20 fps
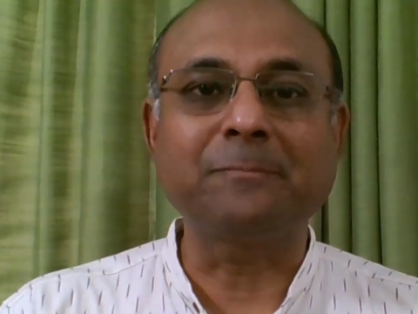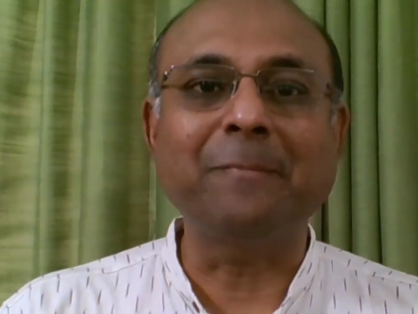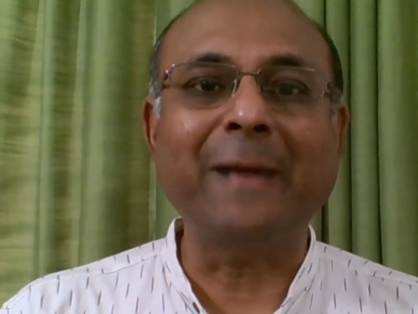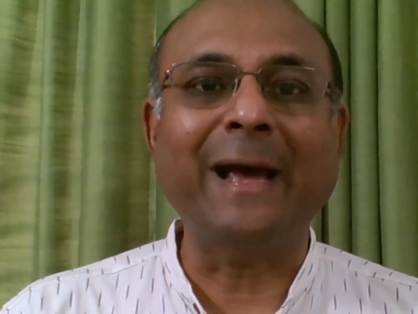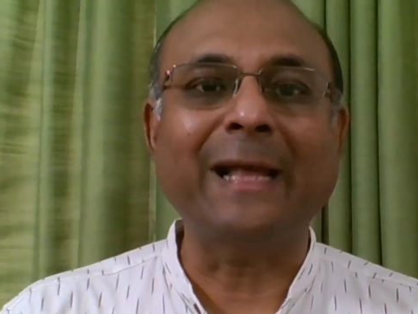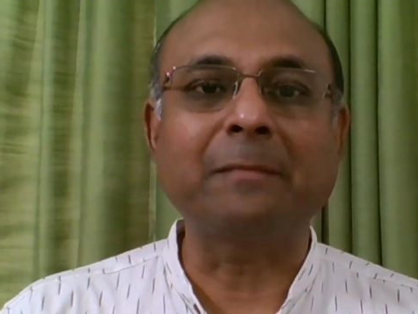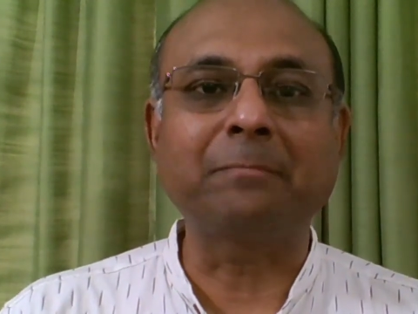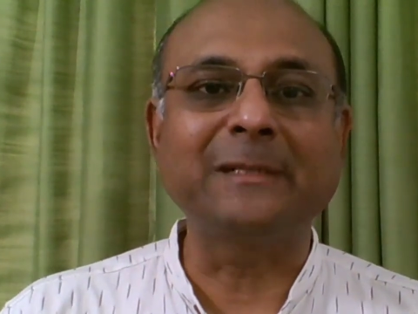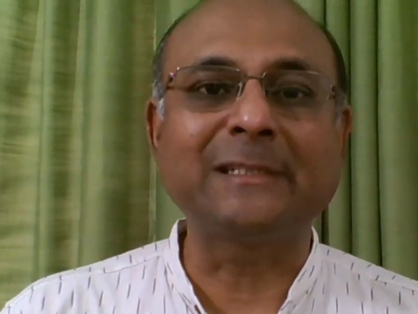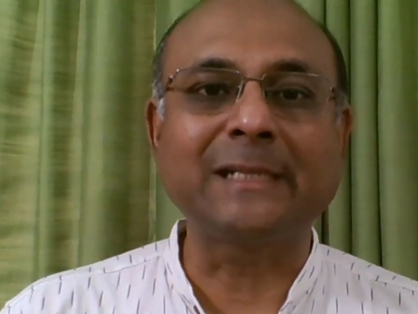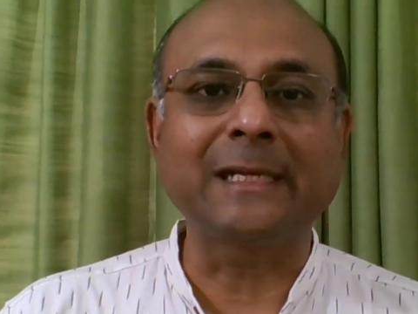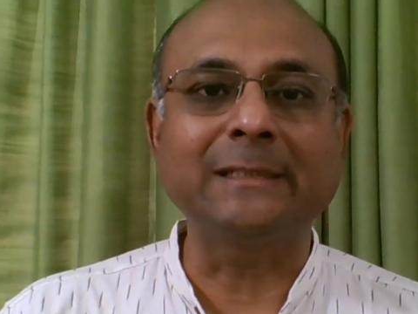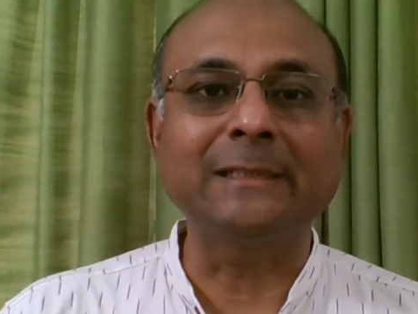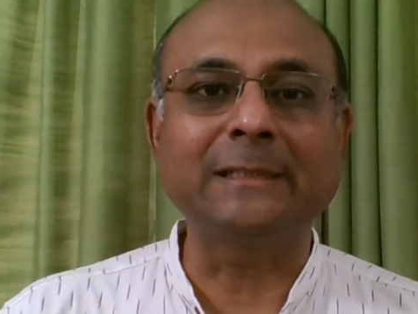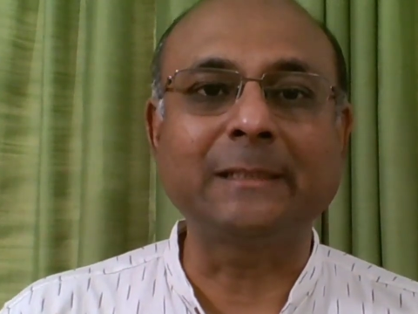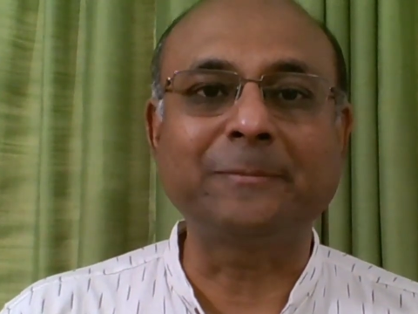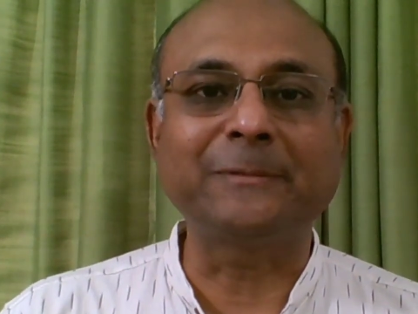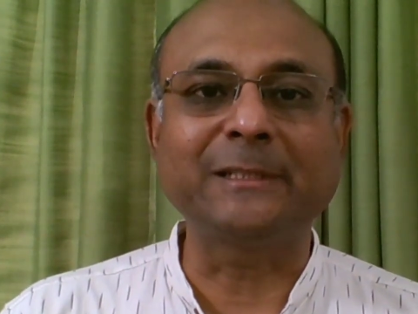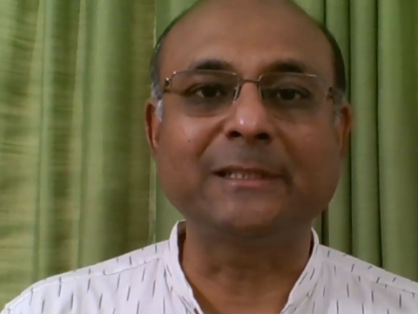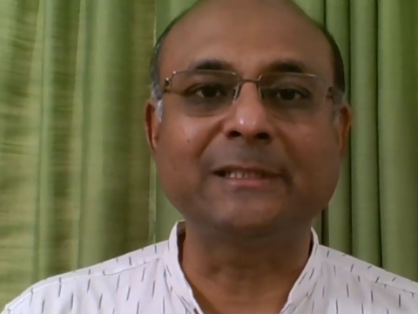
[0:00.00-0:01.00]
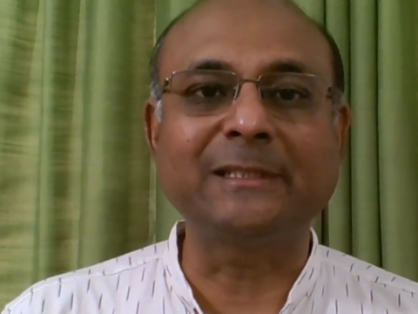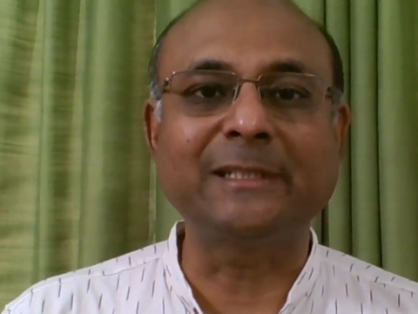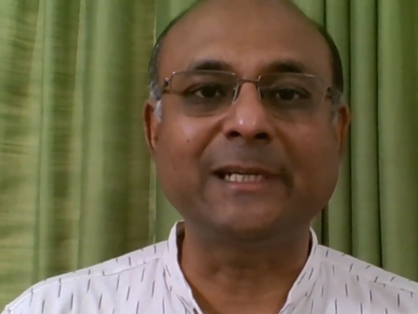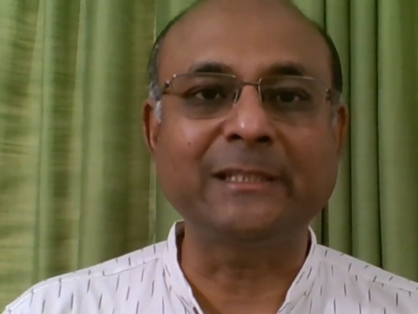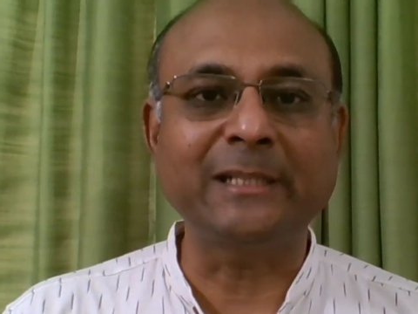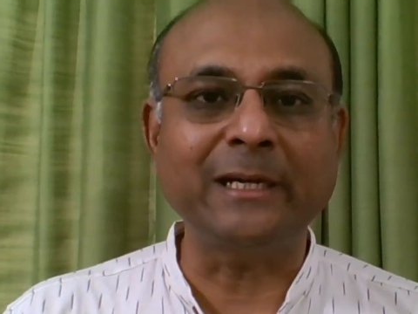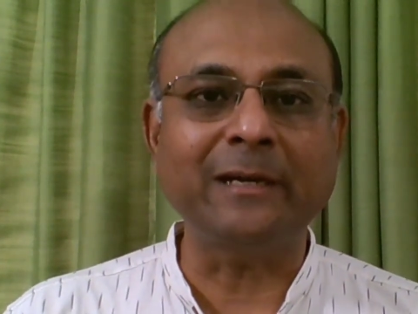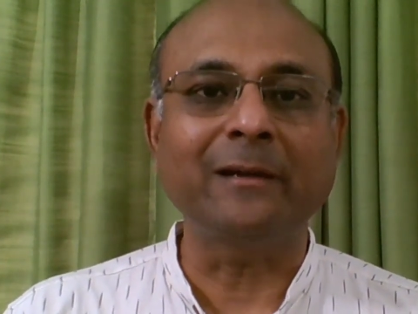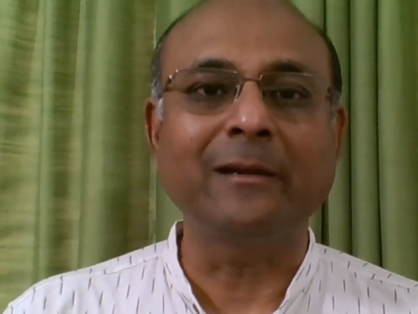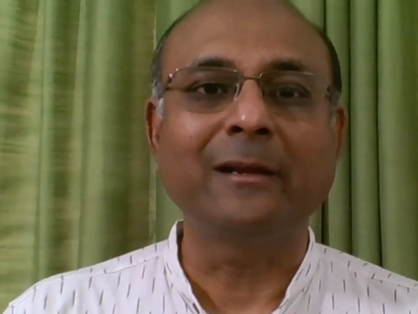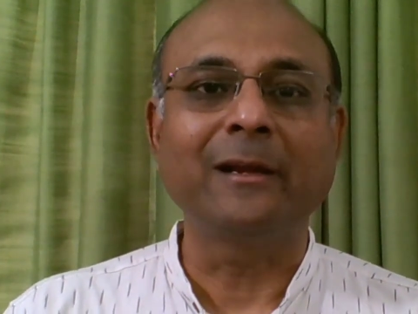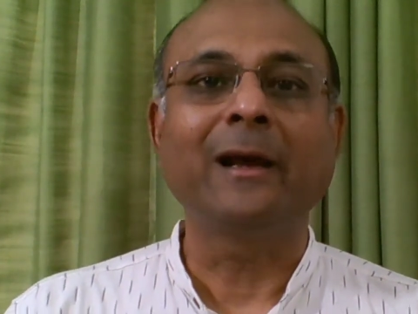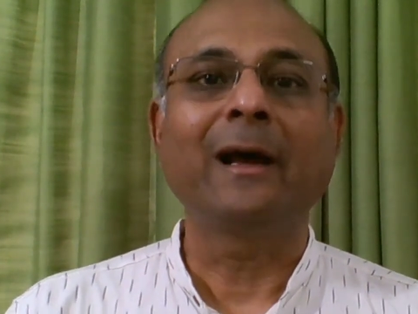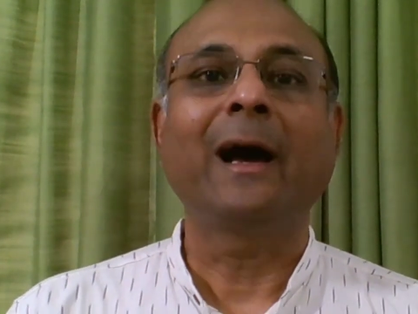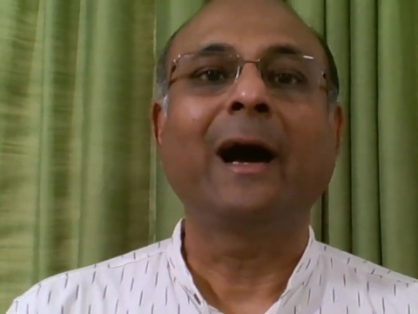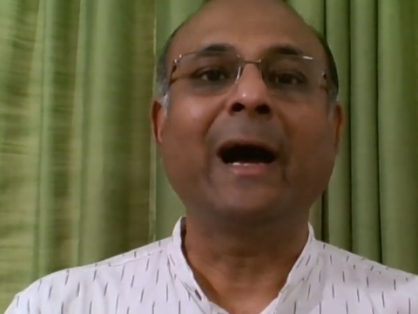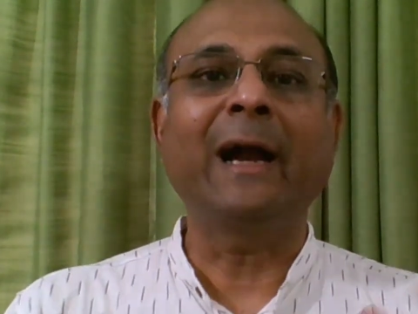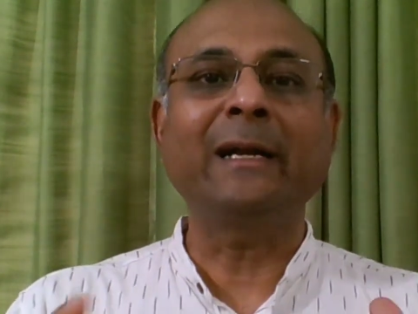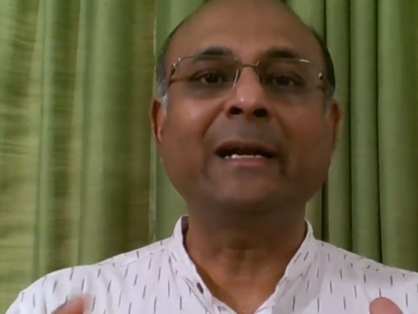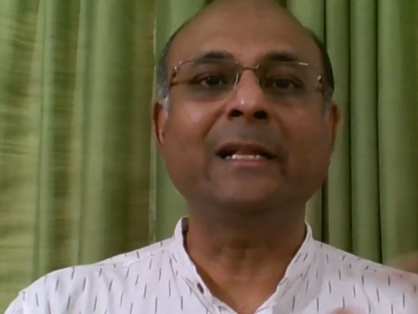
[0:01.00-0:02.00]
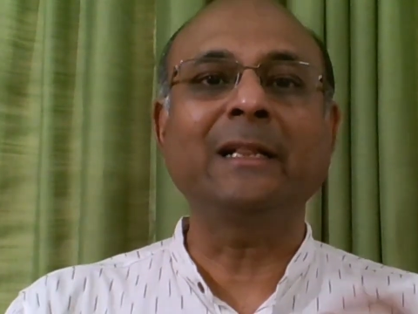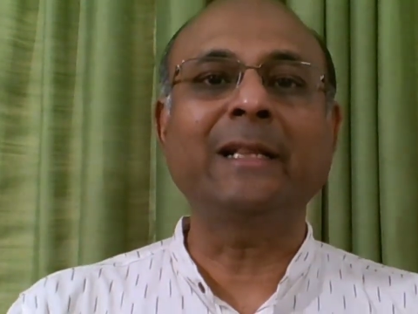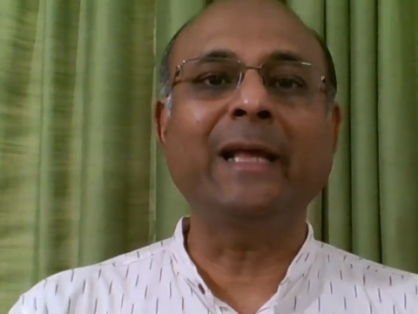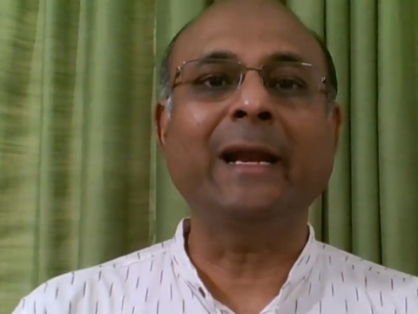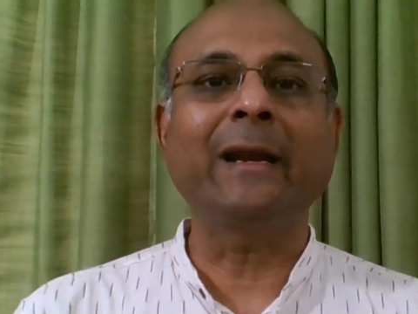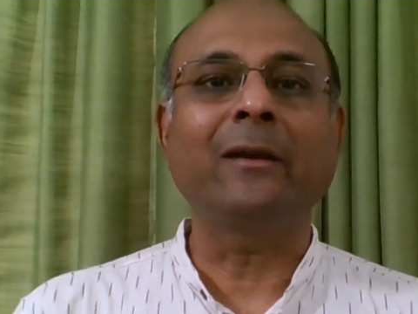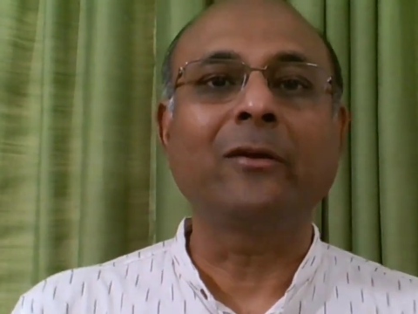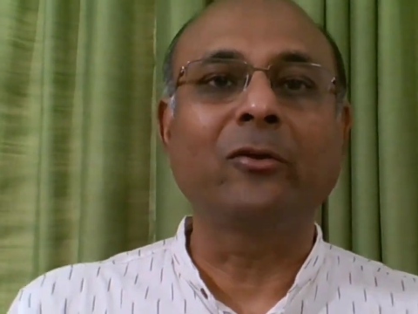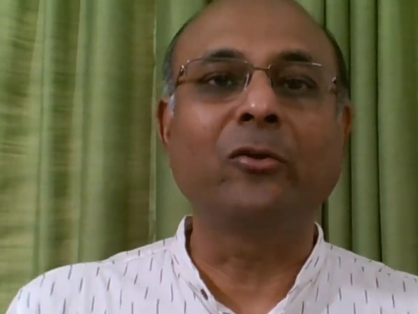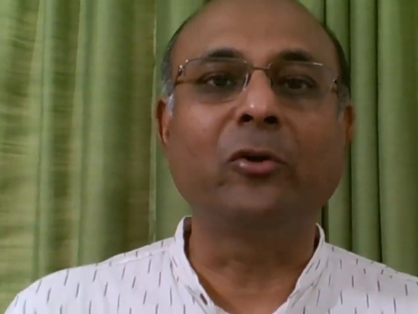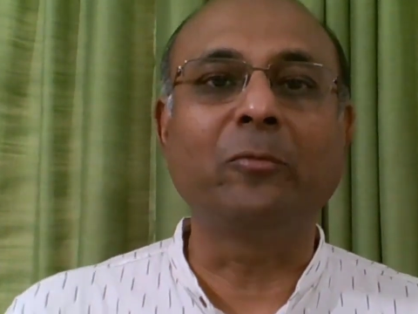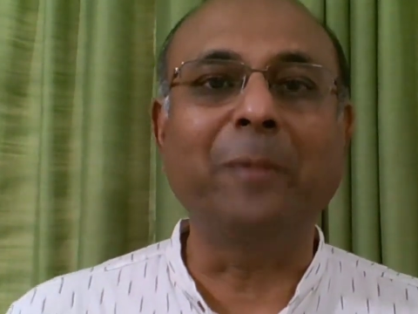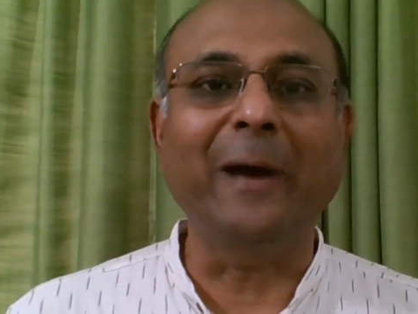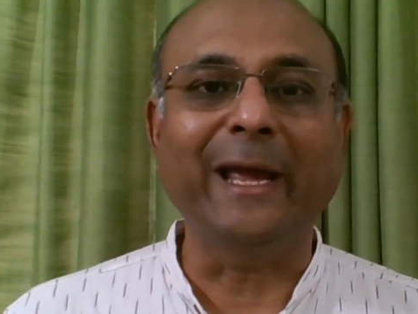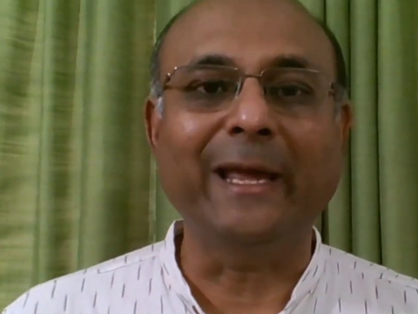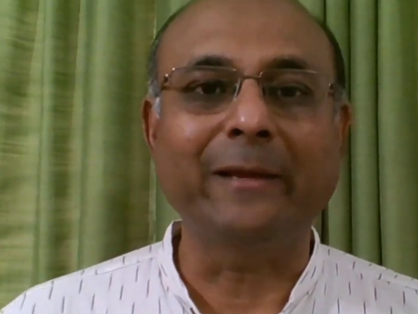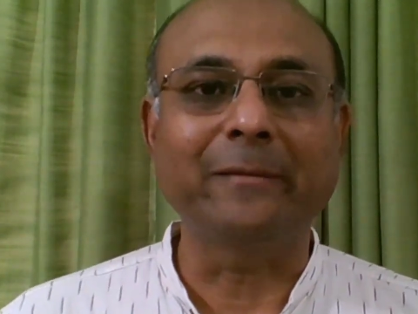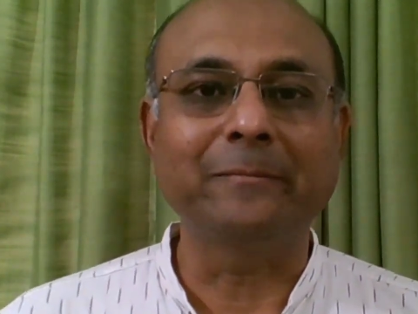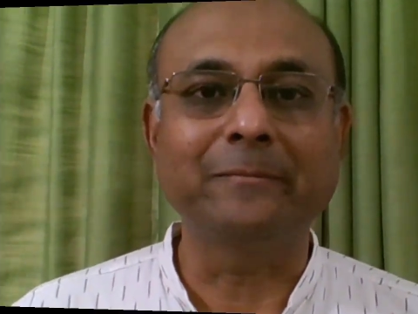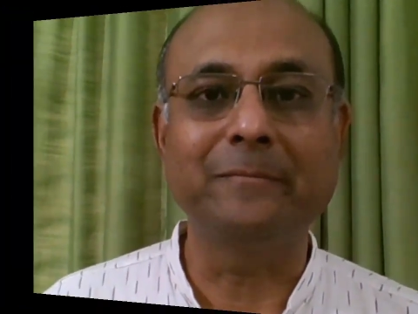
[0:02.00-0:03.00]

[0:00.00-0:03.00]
math misconception session. Until then, goodbye.